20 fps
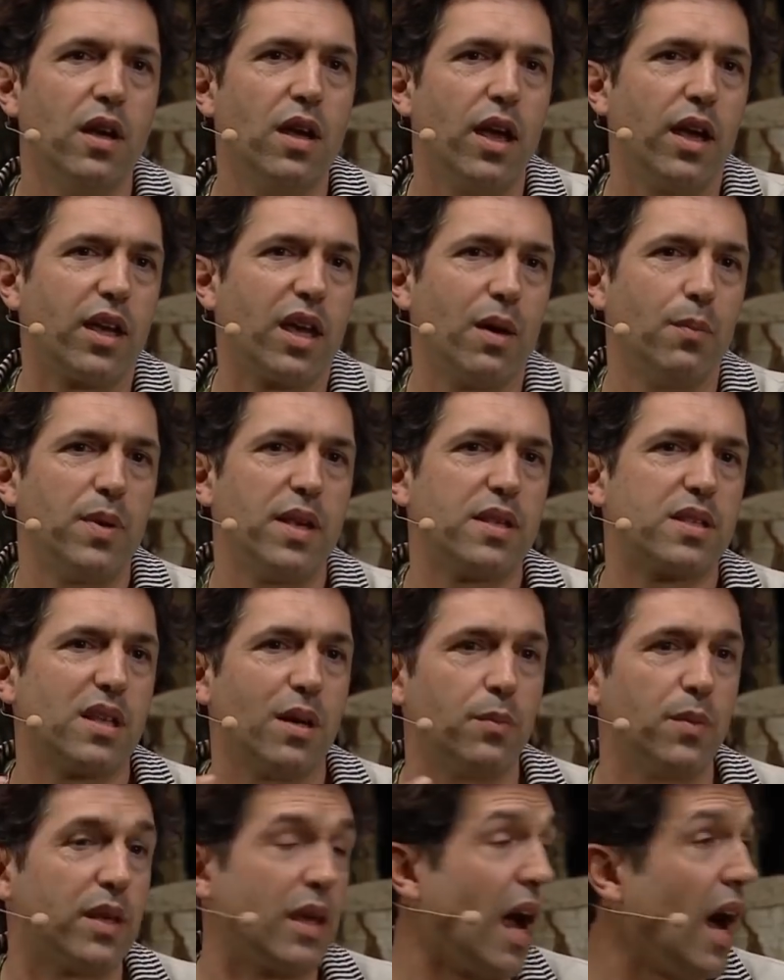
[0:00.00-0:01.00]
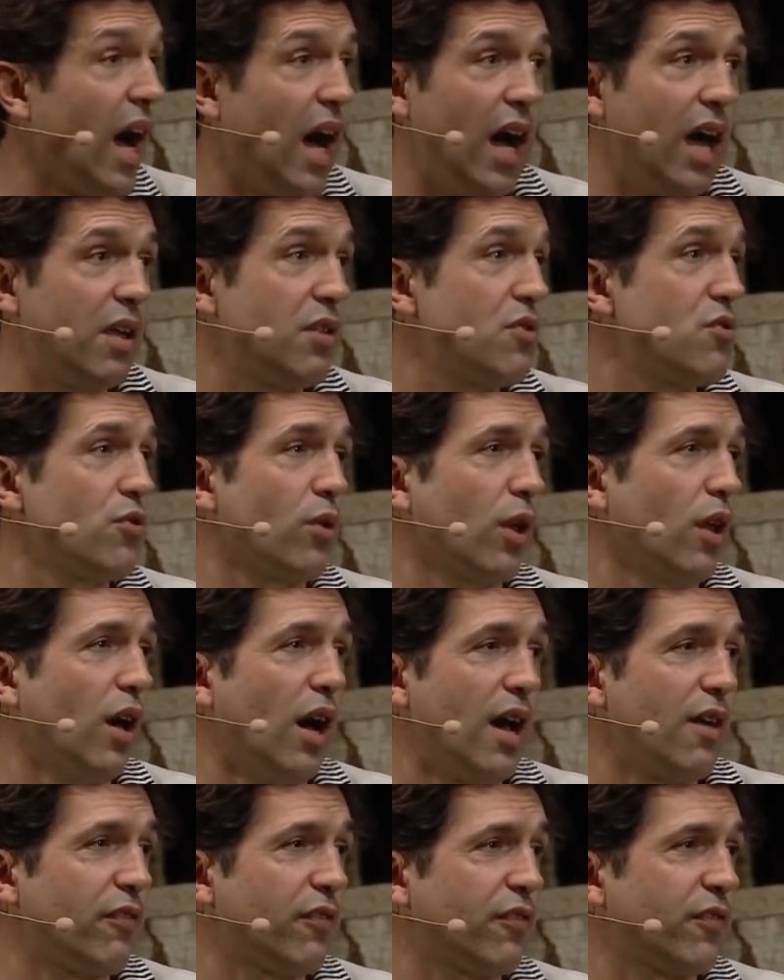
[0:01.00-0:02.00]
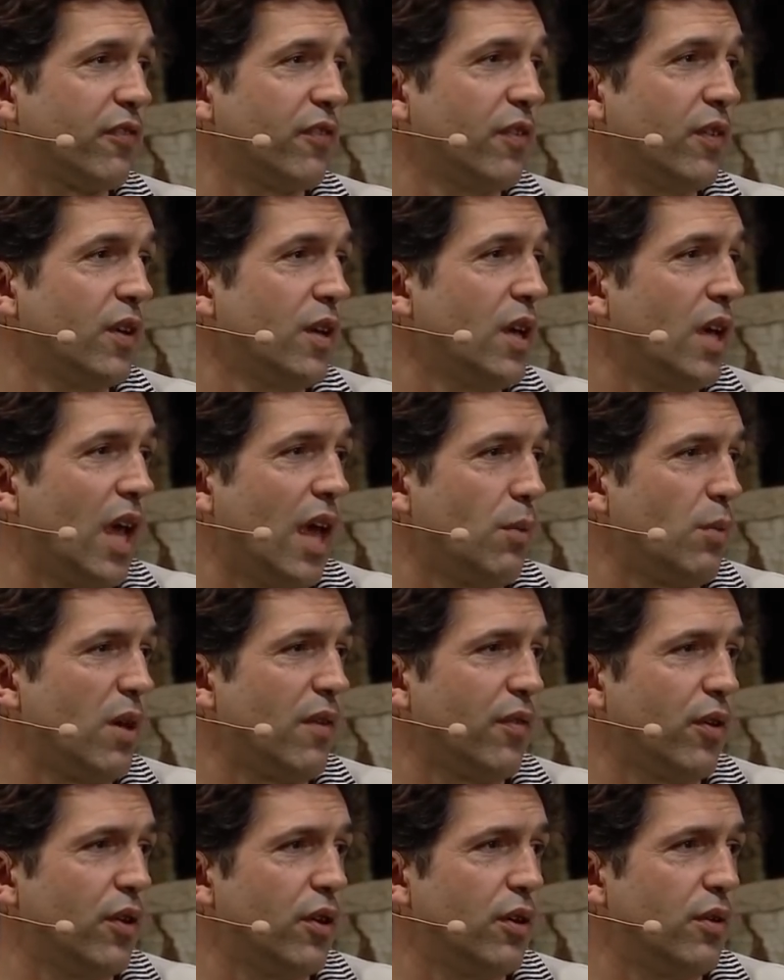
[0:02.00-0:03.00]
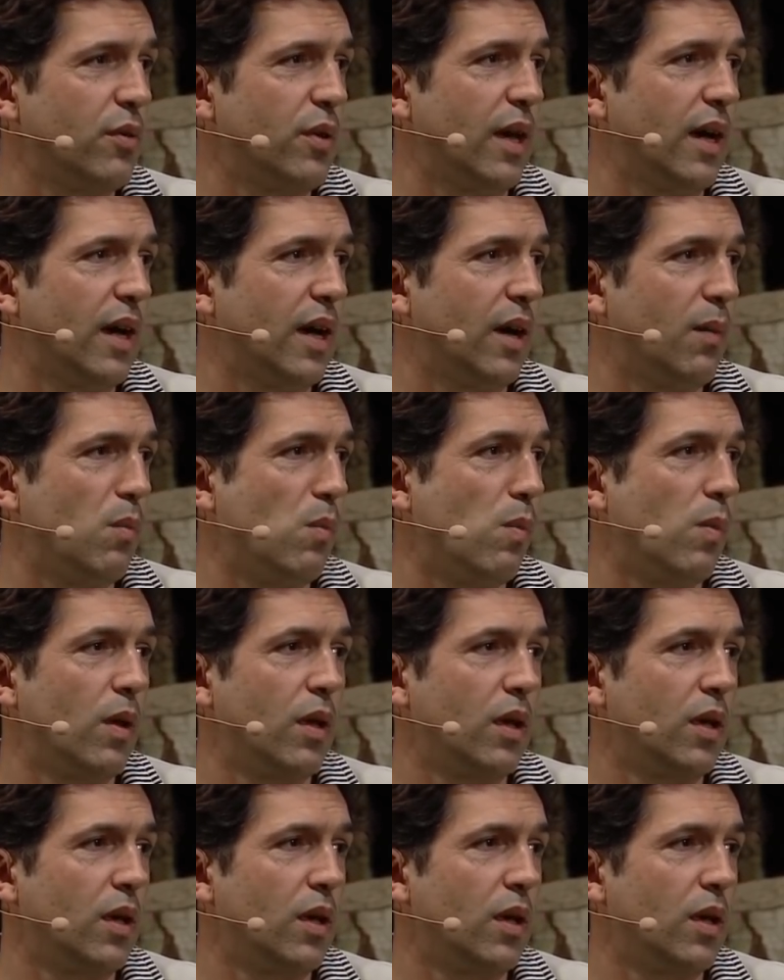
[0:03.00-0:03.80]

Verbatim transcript: It can be something hard in your life, and we've heard, um,